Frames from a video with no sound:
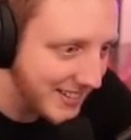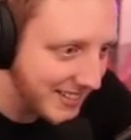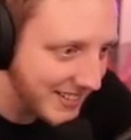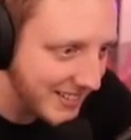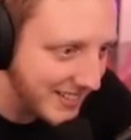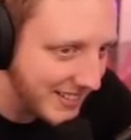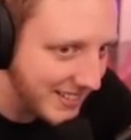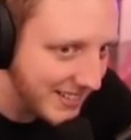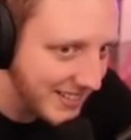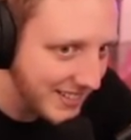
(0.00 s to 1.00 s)

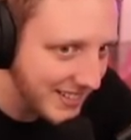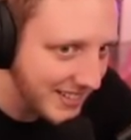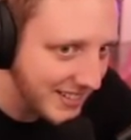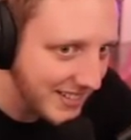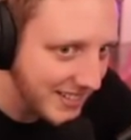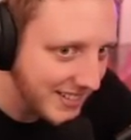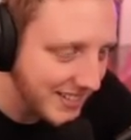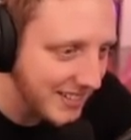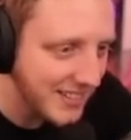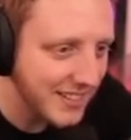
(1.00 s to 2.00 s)

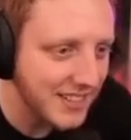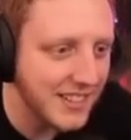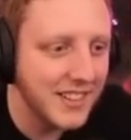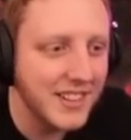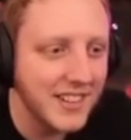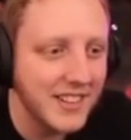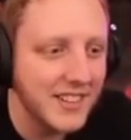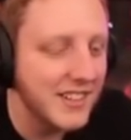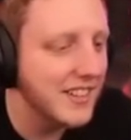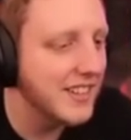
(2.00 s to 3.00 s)

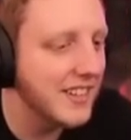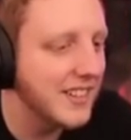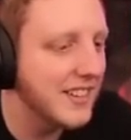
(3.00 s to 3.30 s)
[no speech]